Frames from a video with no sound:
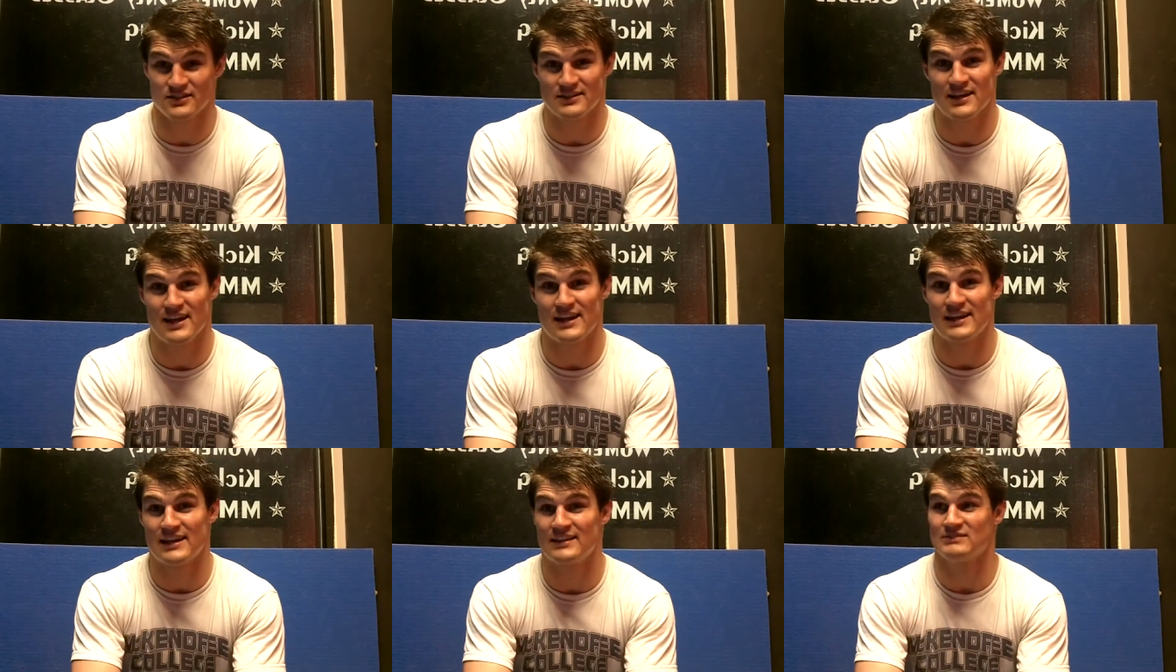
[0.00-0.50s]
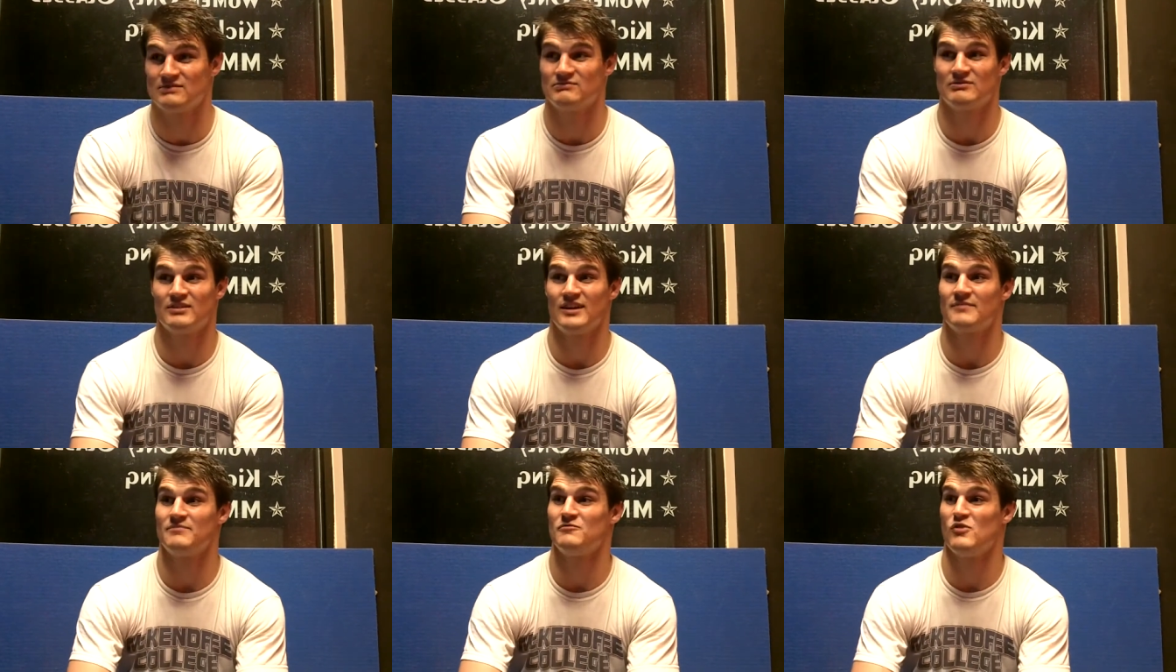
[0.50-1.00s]
It's like
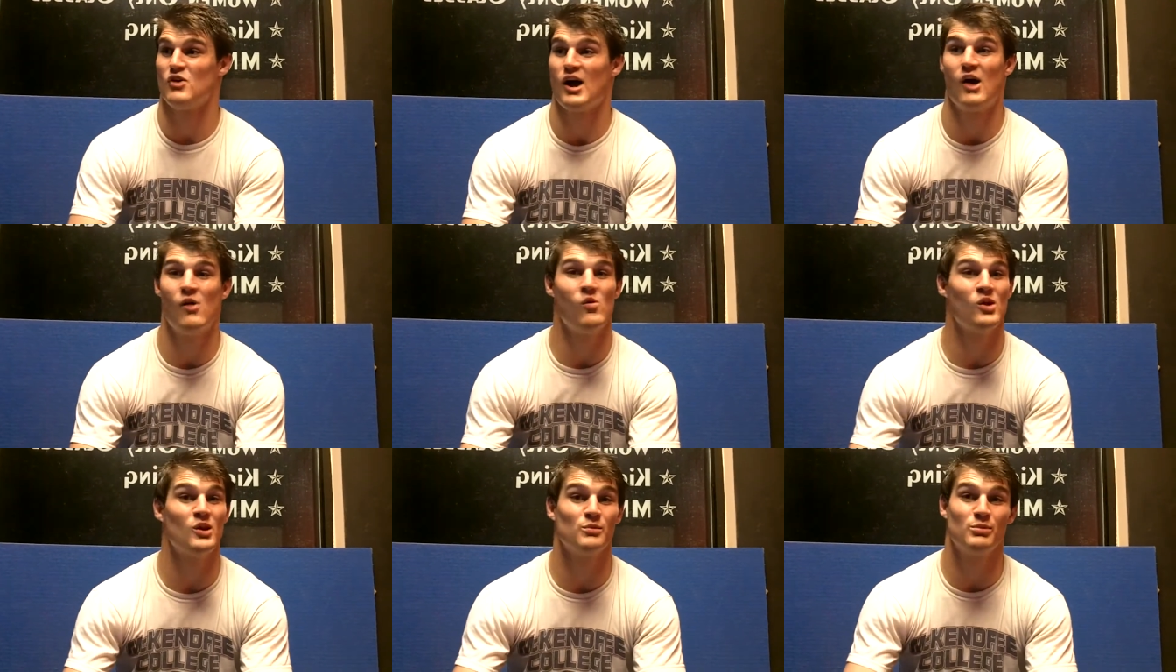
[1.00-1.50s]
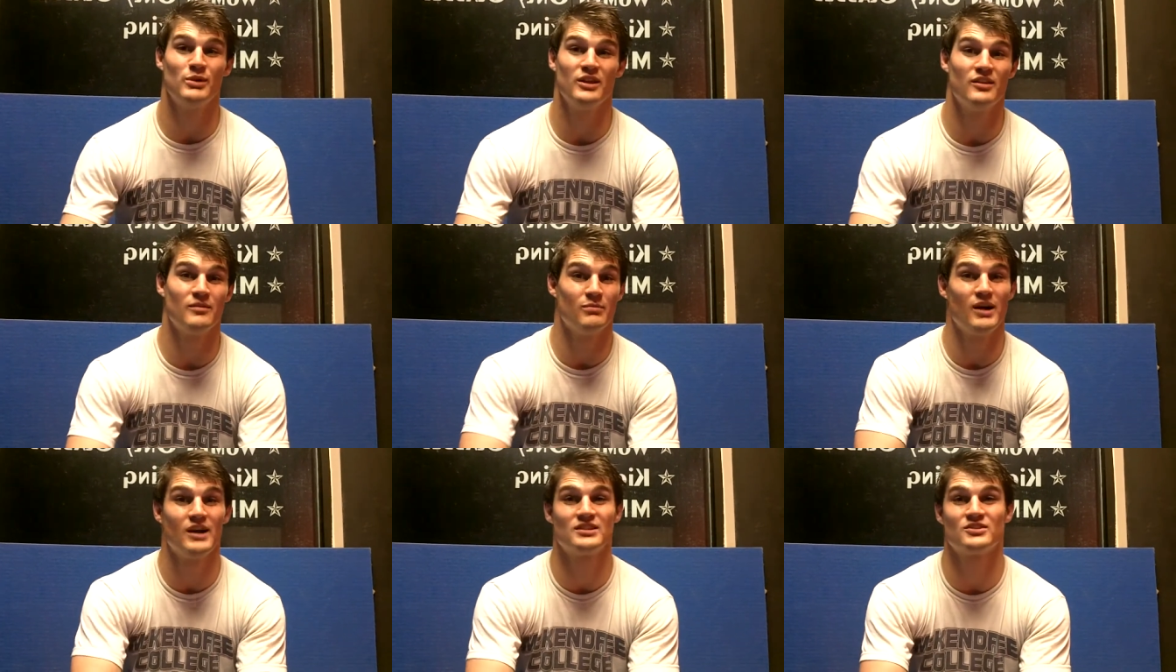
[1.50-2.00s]
like I want to be
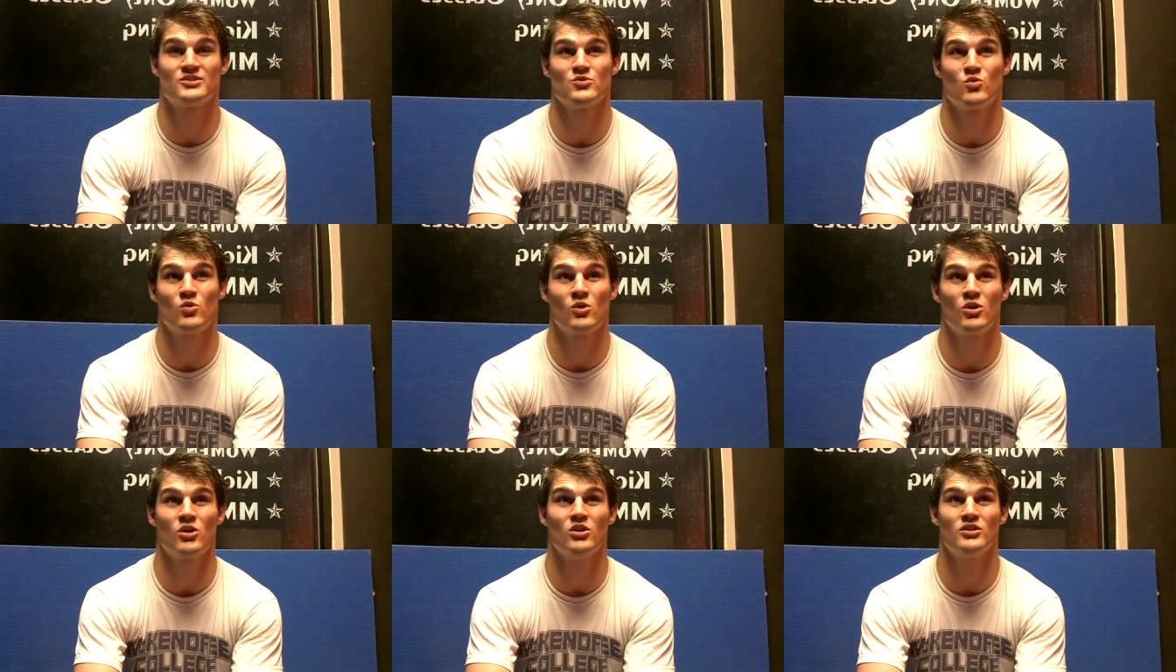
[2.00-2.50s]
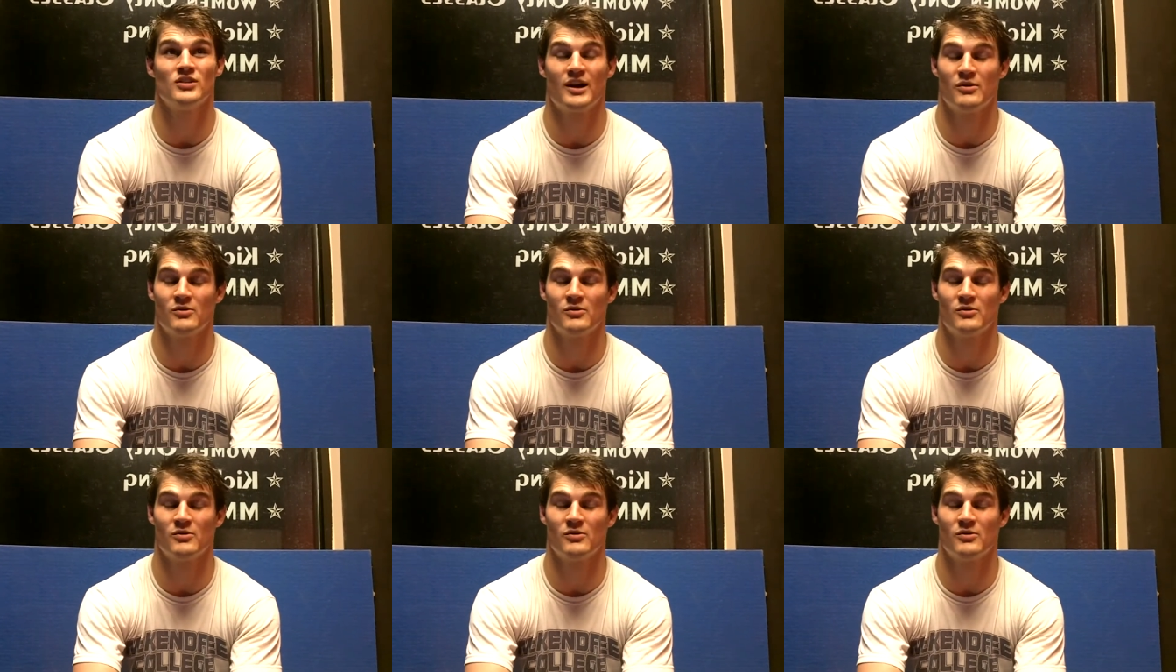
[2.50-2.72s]
the best in the world.